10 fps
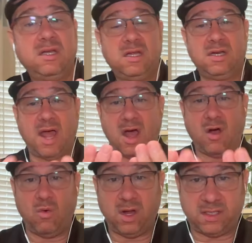Now
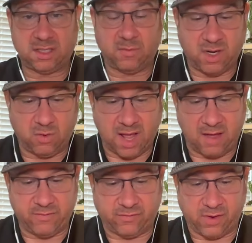what somebody will
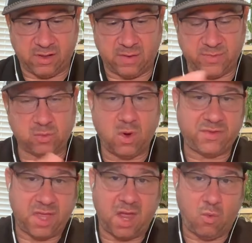have in front of them is
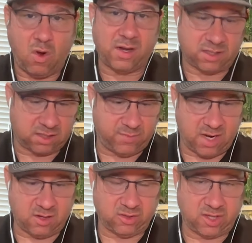what they want to be
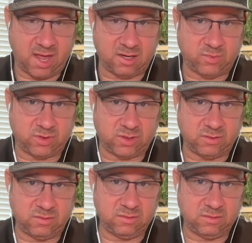held accountable to,